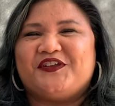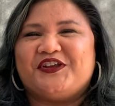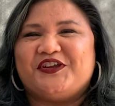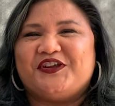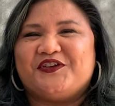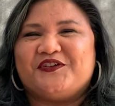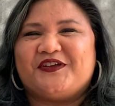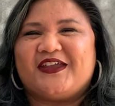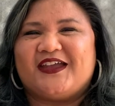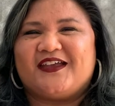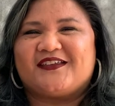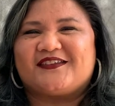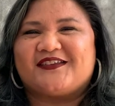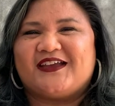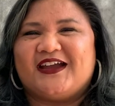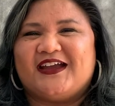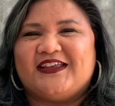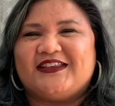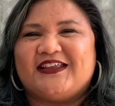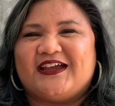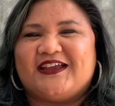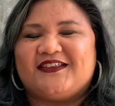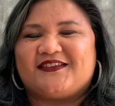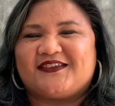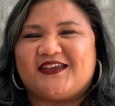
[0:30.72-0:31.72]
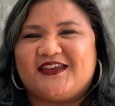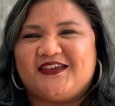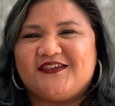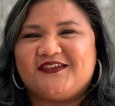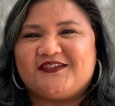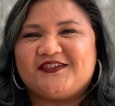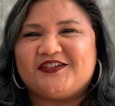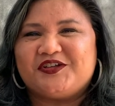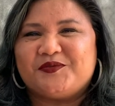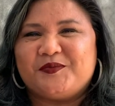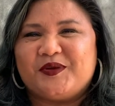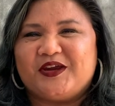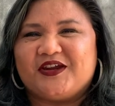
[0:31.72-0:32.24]
videocast highlights
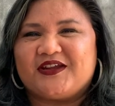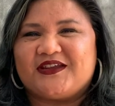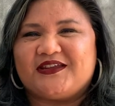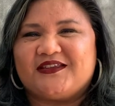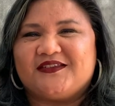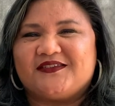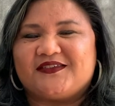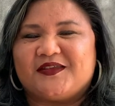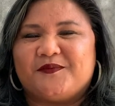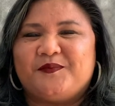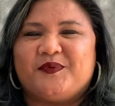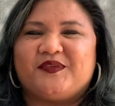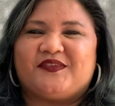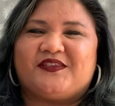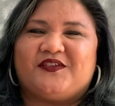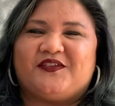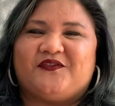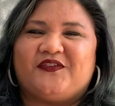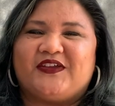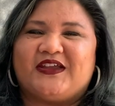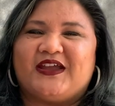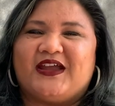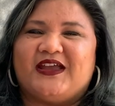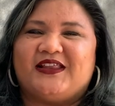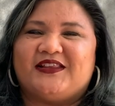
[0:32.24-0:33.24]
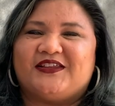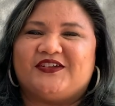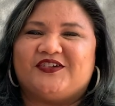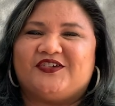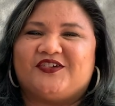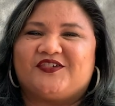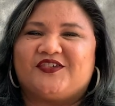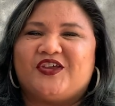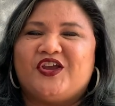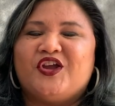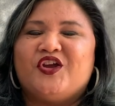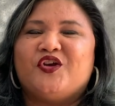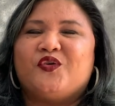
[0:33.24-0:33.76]
Asian Americans and Pacific
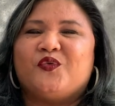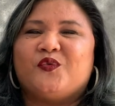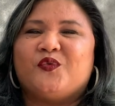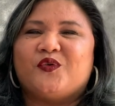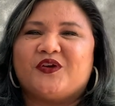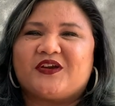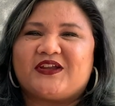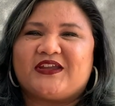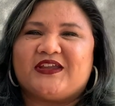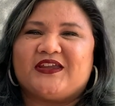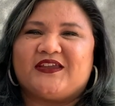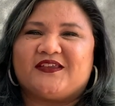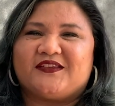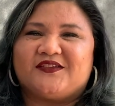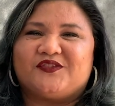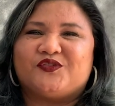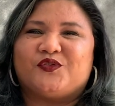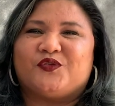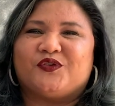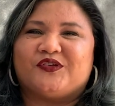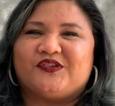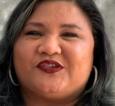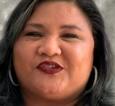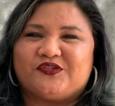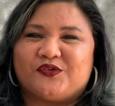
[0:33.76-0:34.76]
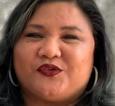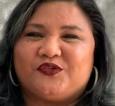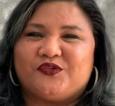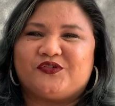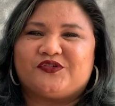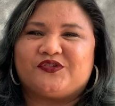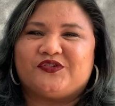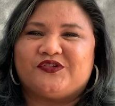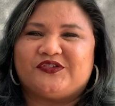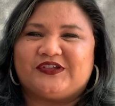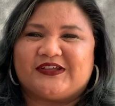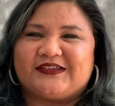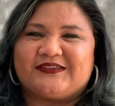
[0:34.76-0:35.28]
Islanders working towards
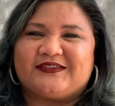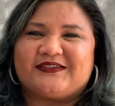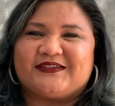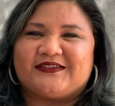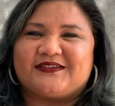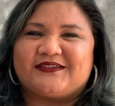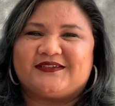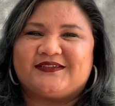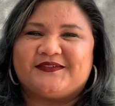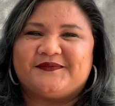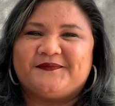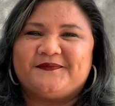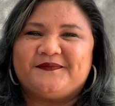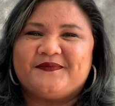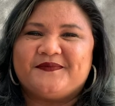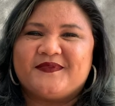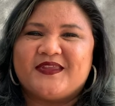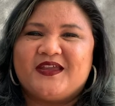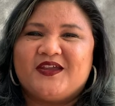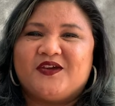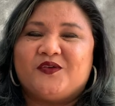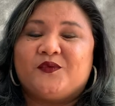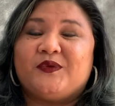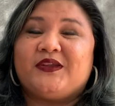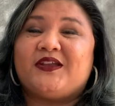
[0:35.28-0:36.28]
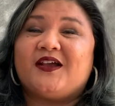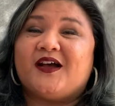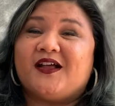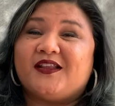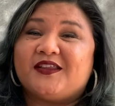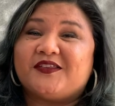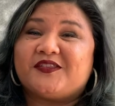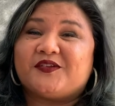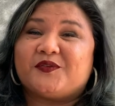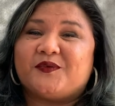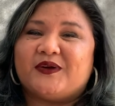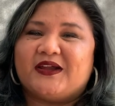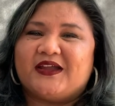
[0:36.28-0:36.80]
social justice. We
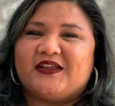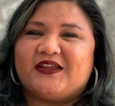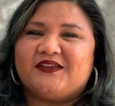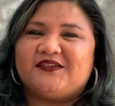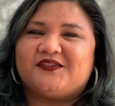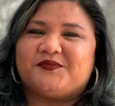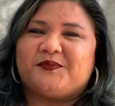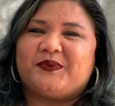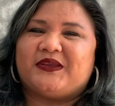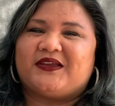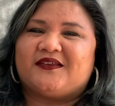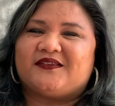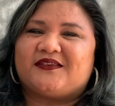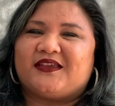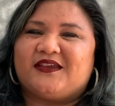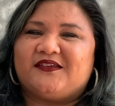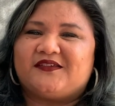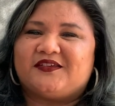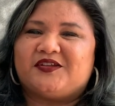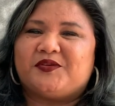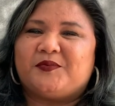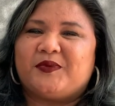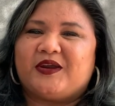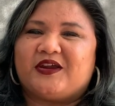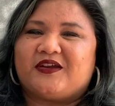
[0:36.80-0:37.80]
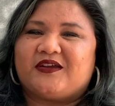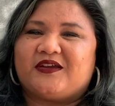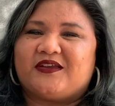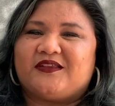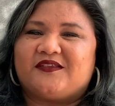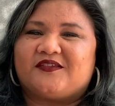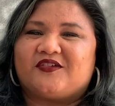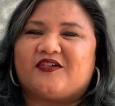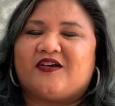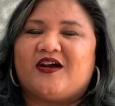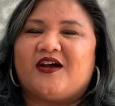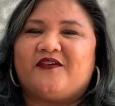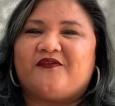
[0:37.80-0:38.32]
call it The Wedge because Asian
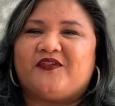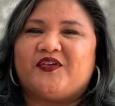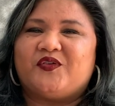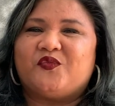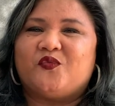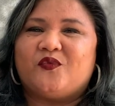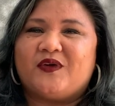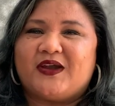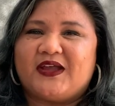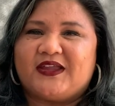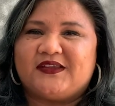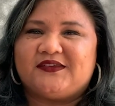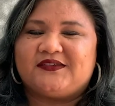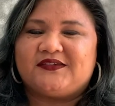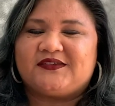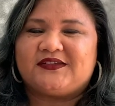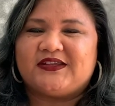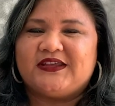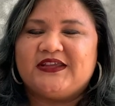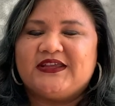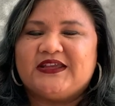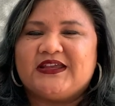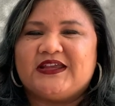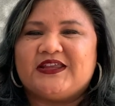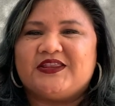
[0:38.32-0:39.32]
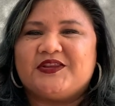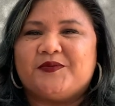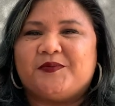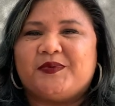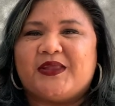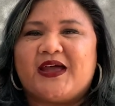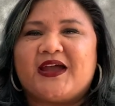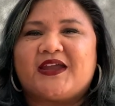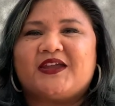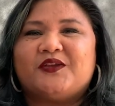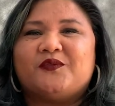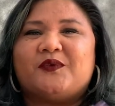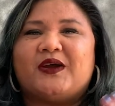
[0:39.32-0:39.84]
Americans are often wedged in the
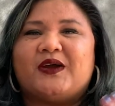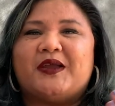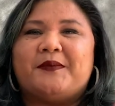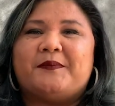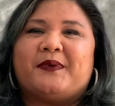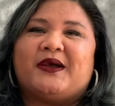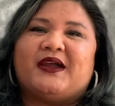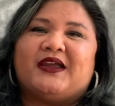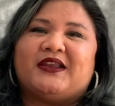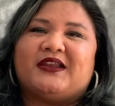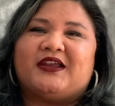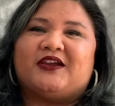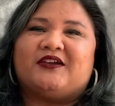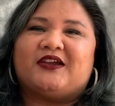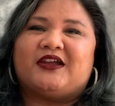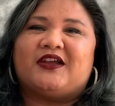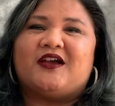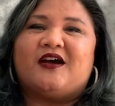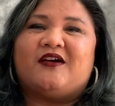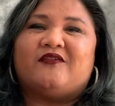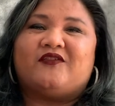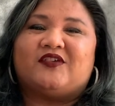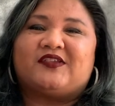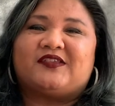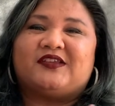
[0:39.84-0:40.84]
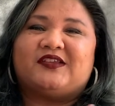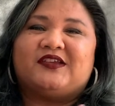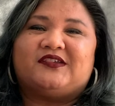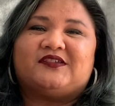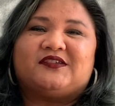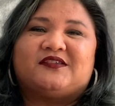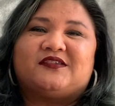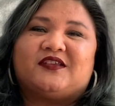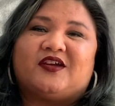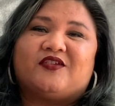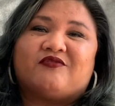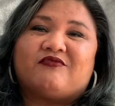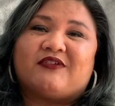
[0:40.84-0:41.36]
black and white binary
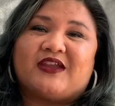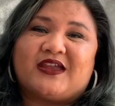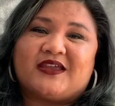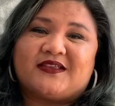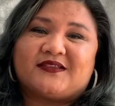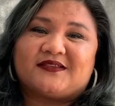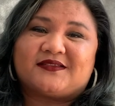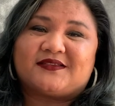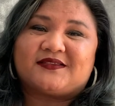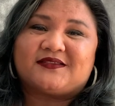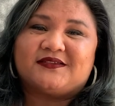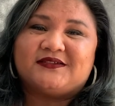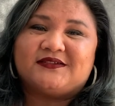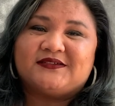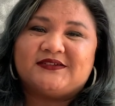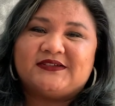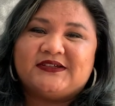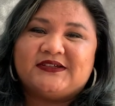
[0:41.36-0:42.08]
conversations on race.